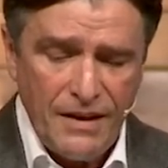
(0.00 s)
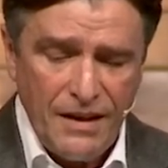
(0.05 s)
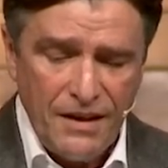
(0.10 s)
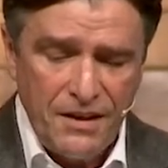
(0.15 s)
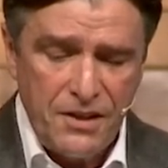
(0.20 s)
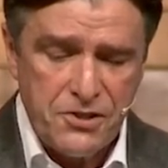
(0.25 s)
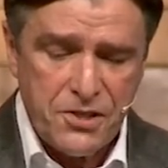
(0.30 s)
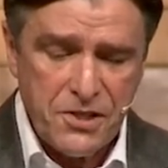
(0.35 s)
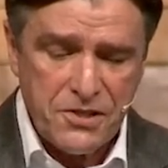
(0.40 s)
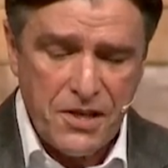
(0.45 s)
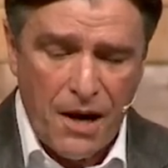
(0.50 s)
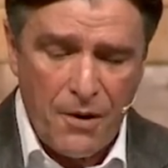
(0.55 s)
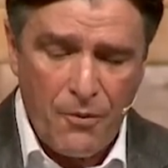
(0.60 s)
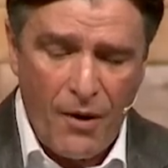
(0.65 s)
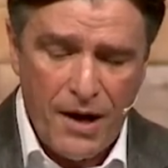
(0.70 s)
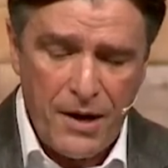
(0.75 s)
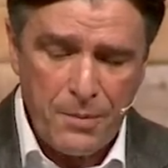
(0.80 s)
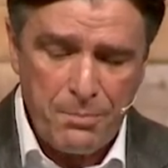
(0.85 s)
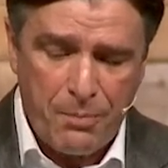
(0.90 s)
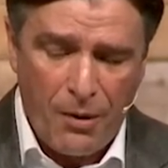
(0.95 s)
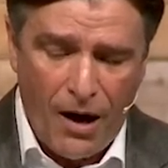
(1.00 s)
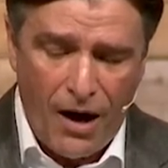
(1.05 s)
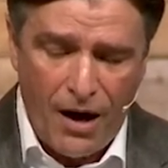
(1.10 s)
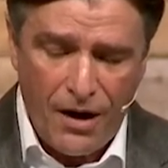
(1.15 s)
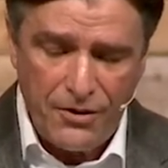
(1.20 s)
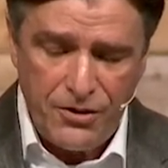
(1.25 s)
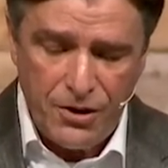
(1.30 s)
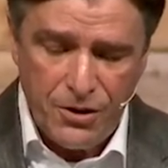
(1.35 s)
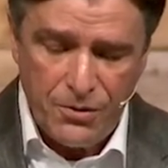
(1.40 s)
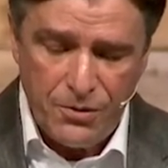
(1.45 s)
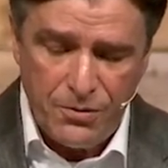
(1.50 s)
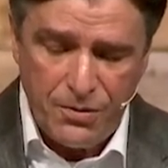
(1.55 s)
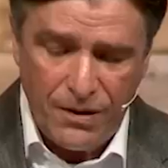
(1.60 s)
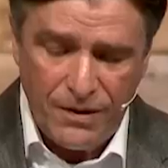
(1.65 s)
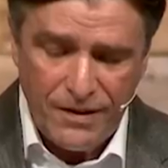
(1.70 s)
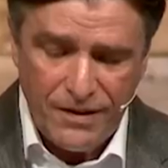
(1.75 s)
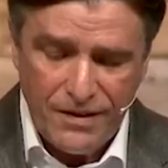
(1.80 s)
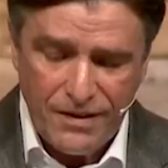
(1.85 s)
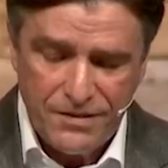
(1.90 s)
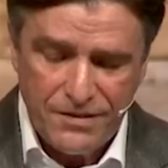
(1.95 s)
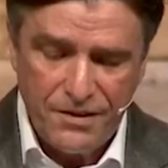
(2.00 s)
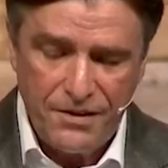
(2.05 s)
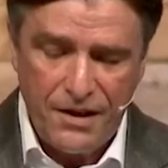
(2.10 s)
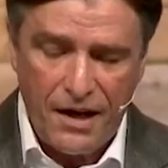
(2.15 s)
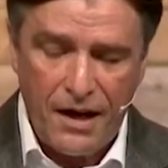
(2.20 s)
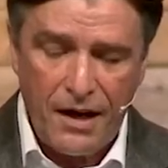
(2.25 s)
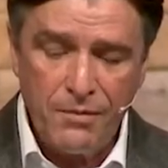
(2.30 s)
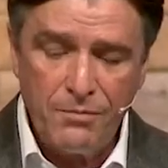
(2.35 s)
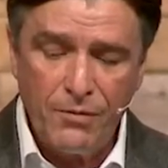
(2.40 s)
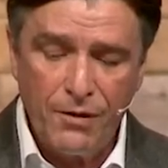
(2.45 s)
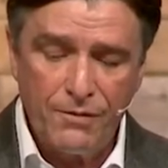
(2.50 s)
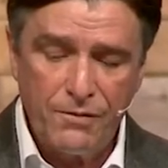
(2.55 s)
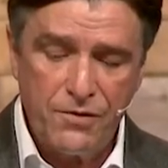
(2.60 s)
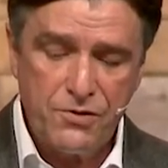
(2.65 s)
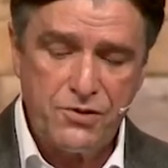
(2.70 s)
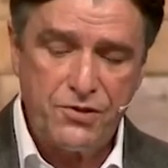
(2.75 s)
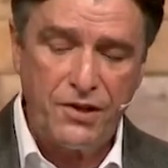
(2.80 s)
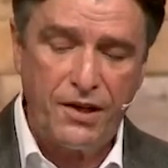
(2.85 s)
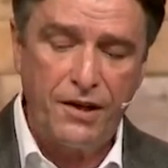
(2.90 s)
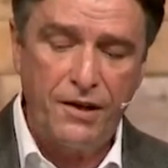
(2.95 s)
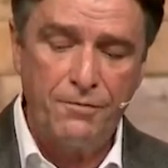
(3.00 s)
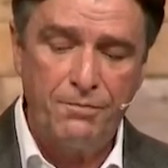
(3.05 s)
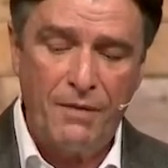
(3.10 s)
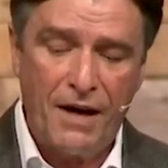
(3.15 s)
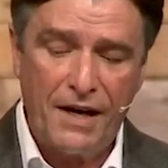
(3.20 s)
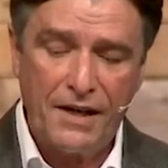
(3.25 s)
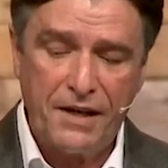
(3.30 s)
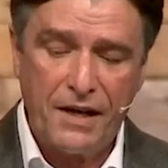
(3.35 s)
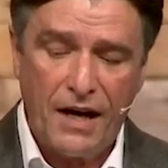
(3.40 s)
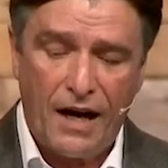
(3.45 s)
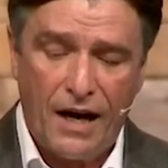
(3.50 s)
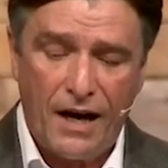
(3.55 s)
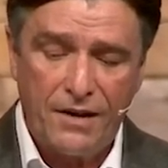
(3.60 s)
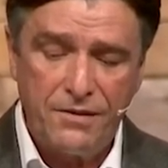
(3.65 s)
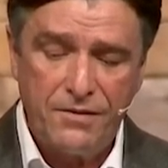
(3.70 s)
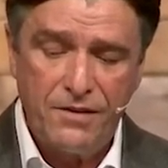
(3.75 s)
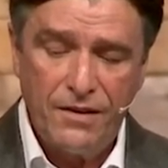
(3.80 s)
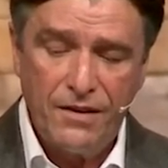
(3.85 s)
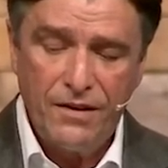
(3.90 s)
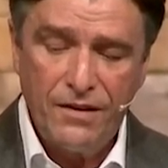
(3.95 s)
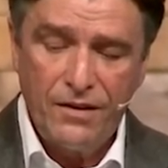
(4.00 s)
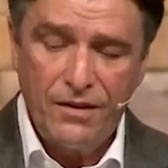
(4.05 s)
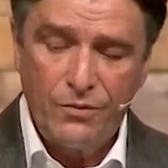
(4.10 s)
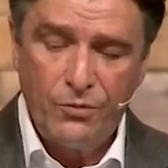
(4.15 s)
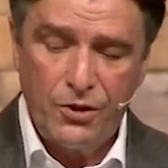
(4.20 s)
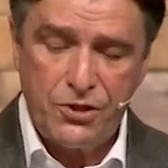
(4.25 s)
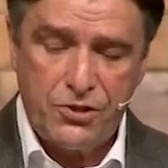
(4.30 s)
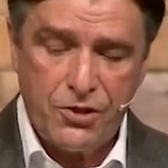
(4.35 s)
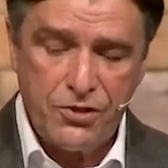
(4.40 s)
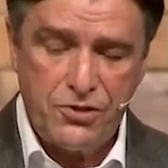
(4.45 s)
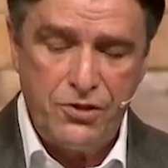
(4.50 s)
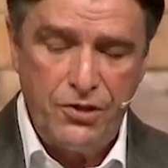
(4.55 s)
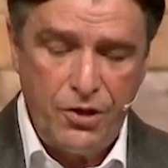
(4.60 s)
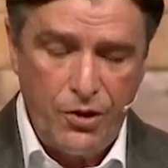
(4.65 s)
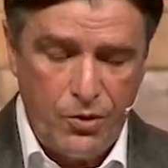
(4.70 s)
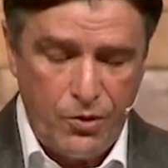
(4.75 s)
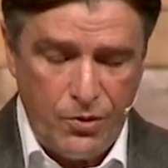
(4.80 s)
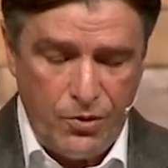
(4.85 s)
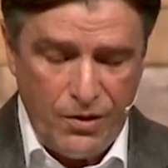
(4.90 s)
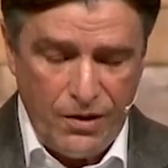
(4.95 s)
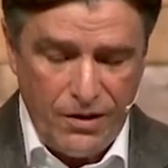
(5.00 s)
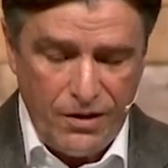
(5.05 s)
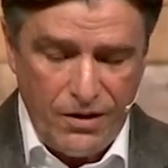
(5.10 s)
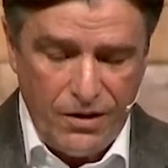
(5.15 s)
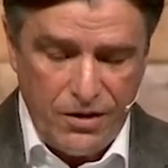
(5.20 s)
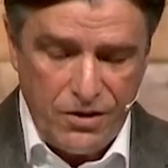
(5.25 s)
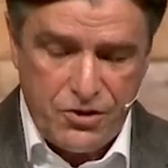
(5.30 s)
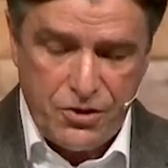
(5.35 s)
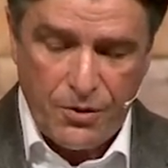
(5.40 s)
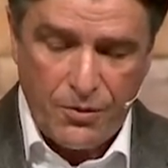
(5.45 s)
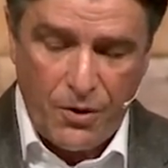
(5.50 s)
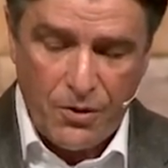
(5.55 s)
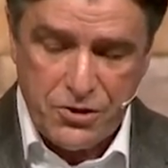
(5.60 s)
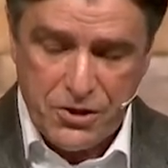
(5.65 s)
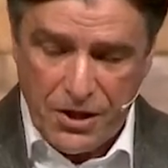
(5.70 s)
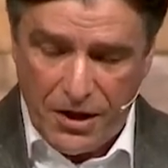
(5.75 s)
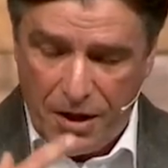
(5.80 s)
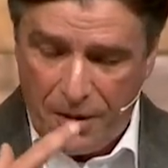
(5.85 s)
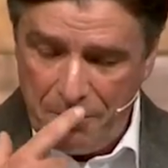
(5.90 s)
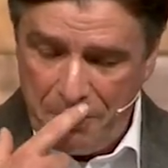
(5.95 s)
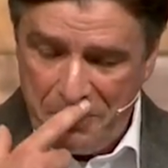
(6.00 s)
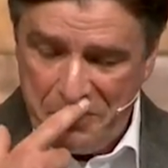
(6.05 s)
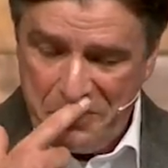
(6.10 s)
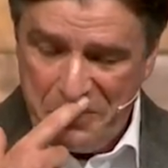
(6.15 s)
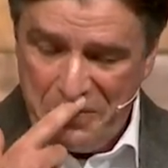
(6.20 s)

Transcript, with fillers: And he says, I'll write upon you the name of the city of my God, which is New Jerusalem.